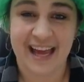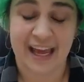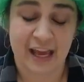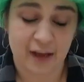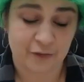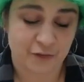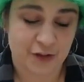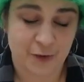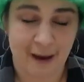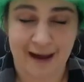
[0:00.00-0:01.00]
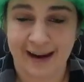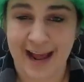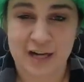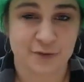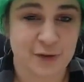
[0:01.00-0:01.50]
If you had a
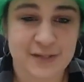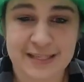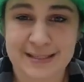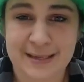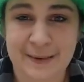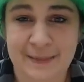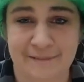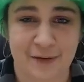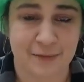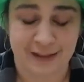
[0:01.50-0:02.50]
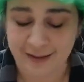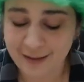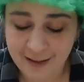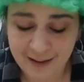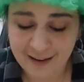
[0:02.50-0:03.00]
cash flow system that felt really
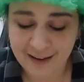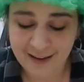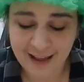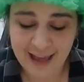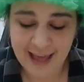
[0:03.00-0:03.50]
good,